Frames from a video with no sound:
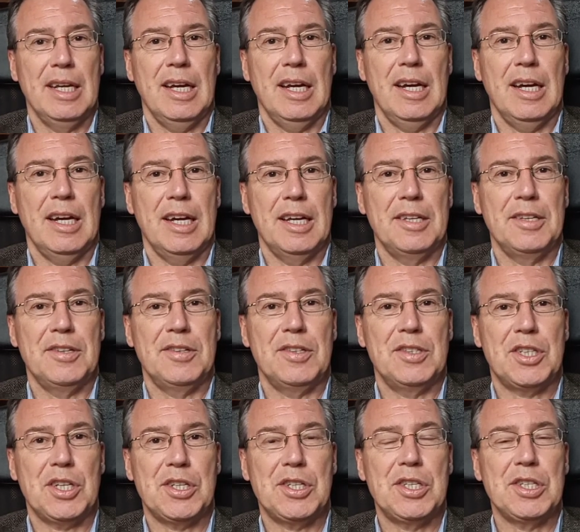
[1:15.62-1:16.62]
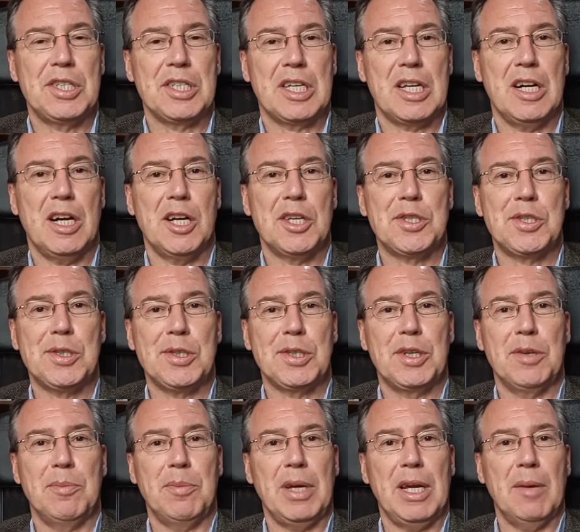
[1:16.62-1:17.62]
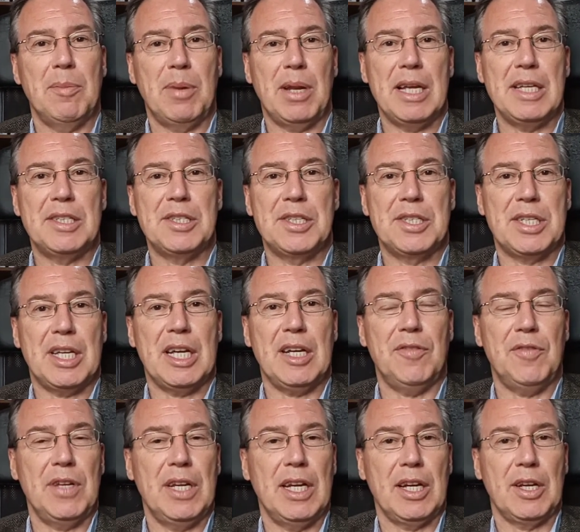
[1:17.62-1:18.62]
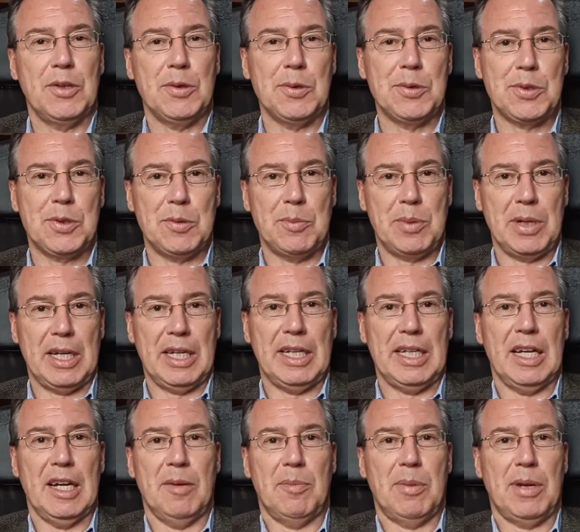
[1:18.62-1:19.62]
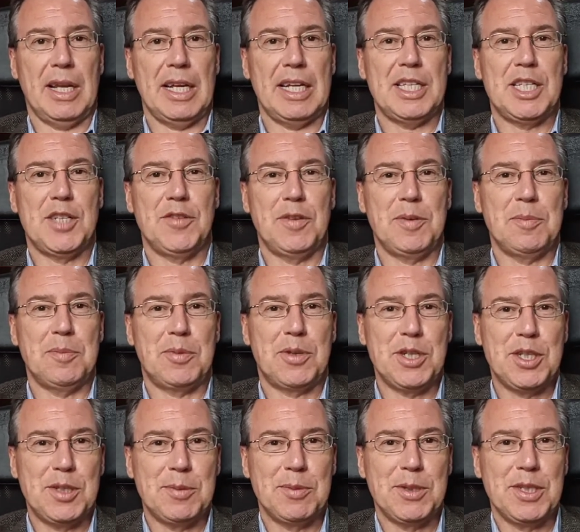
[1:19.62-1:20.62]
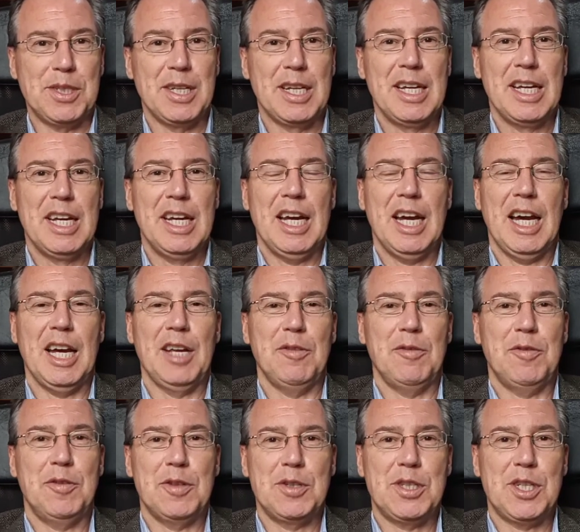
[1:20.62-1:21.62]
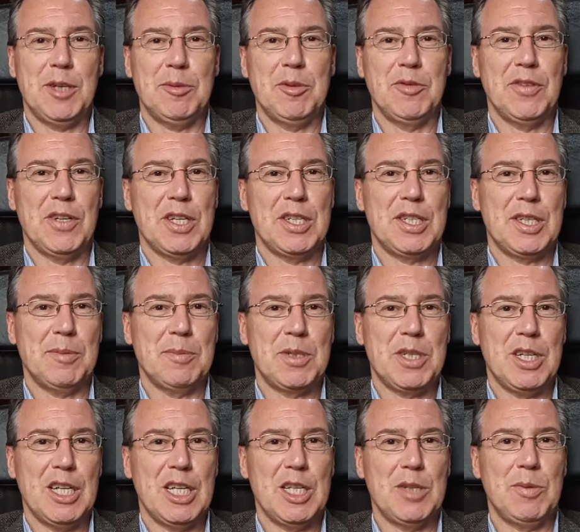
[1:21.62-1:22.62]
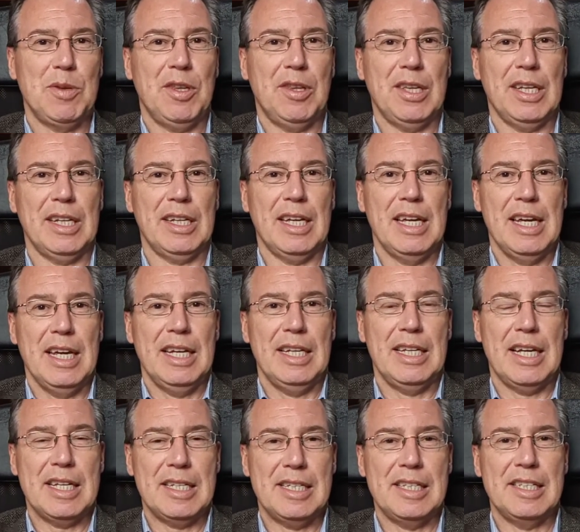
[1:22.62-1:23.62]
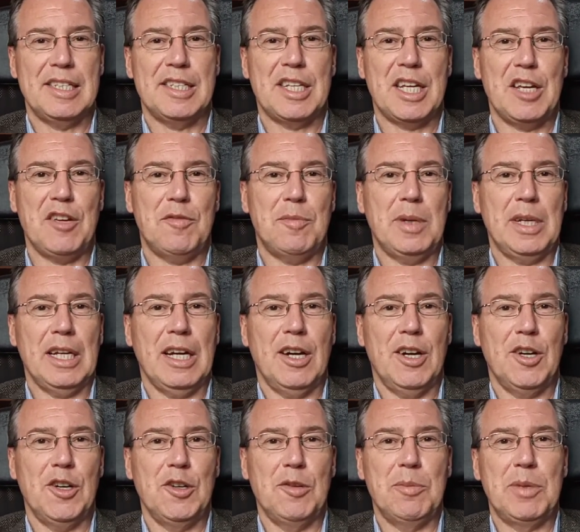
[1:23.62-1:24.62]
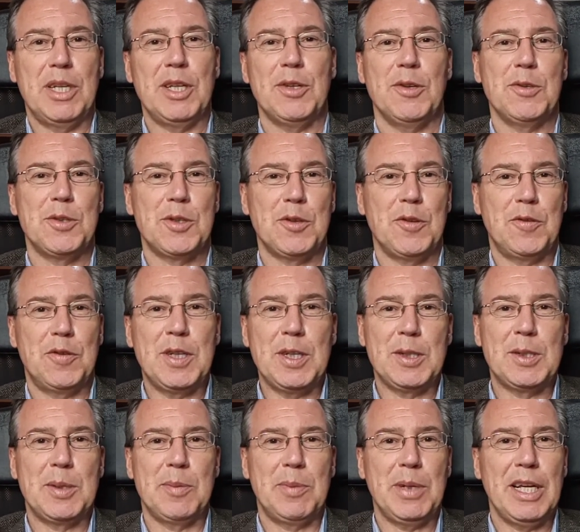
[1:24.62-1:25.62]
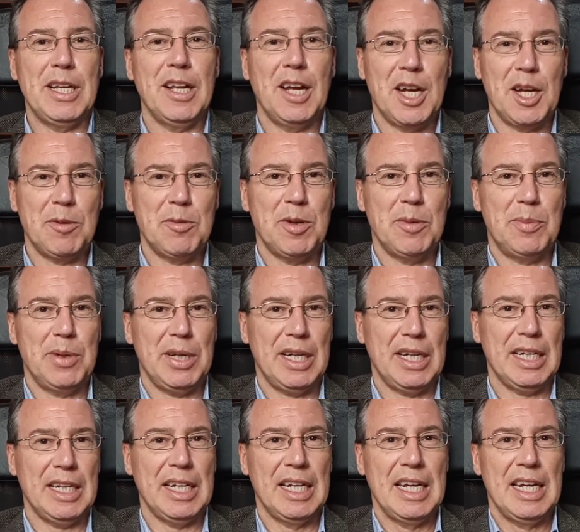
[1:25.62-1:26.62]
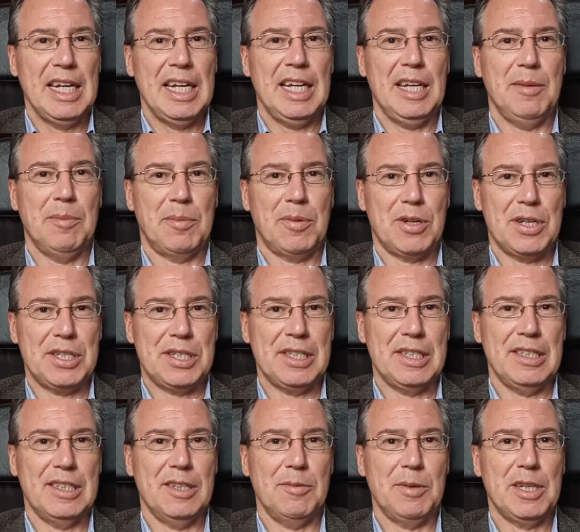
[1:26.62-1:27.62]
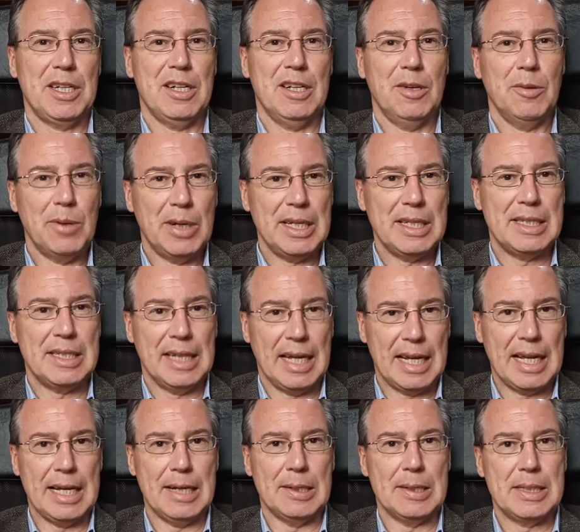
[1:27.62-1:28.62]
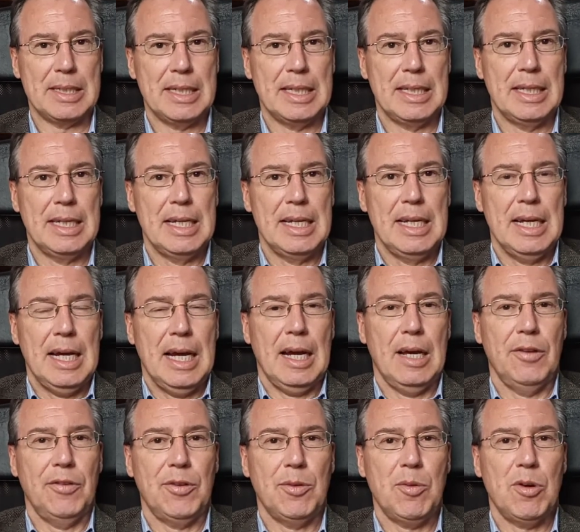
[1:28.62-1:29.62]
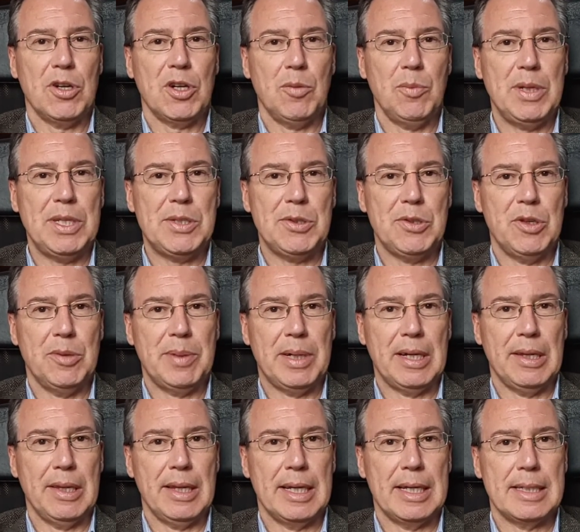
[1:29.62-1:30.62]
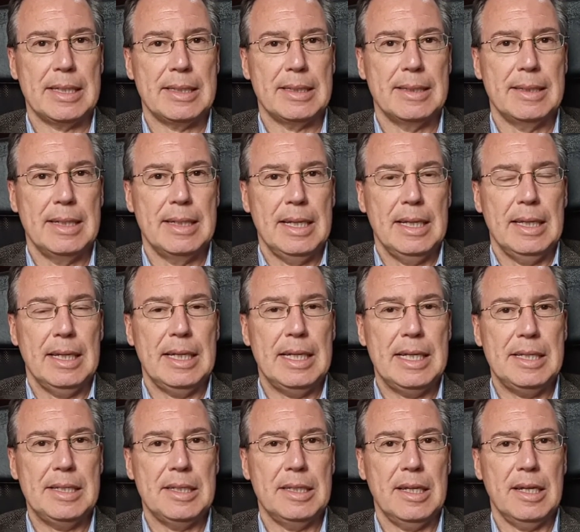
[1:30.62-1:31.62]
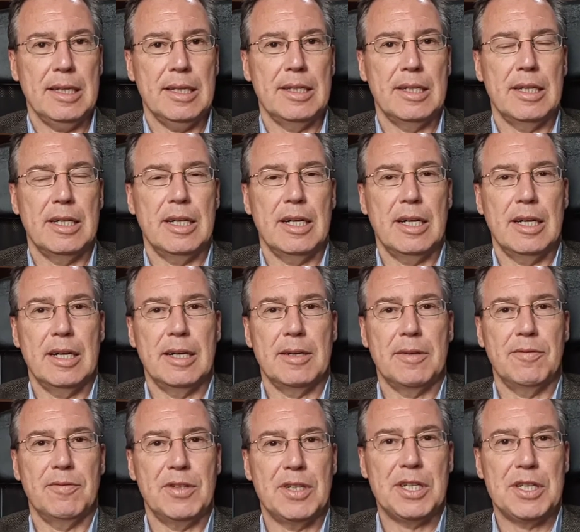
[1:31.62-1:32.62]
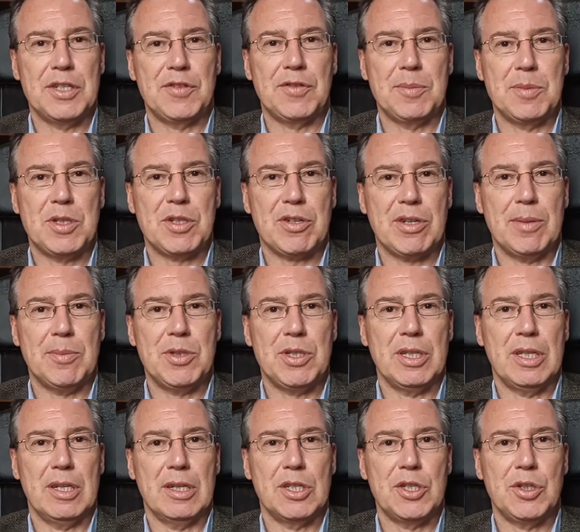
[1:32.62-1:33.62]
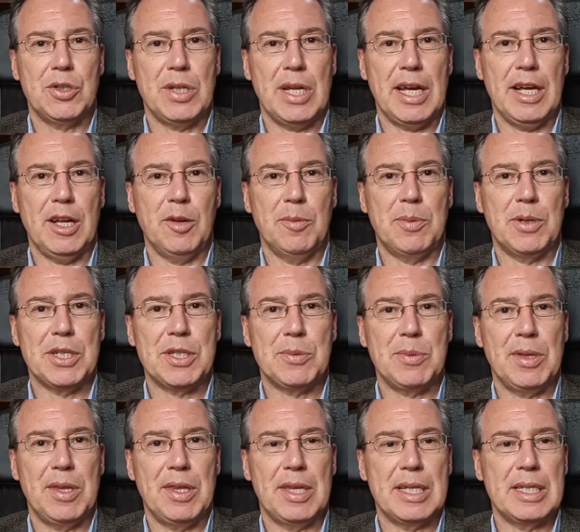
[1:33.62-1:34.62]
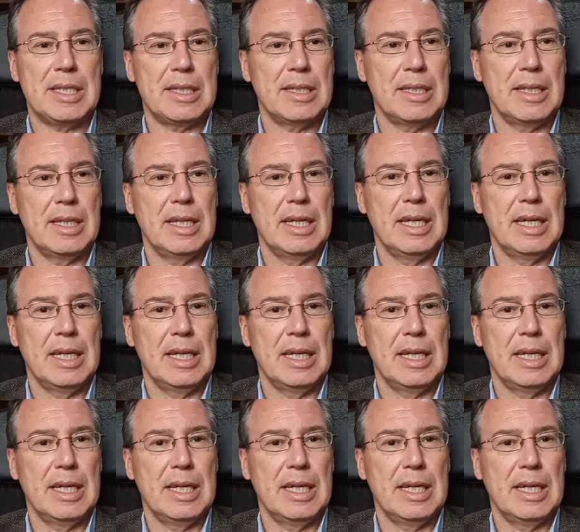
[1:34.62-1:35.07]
And just as a castle can be a place of safety, it can also be a place of imprisonment. And for some of us, sometimes we think, yes, it's safe being at home, but it also feels a bit like we're being imprisoned and we can't wait to get out. So what can we do about that? Now, here's another verse from scripture that should help us with this.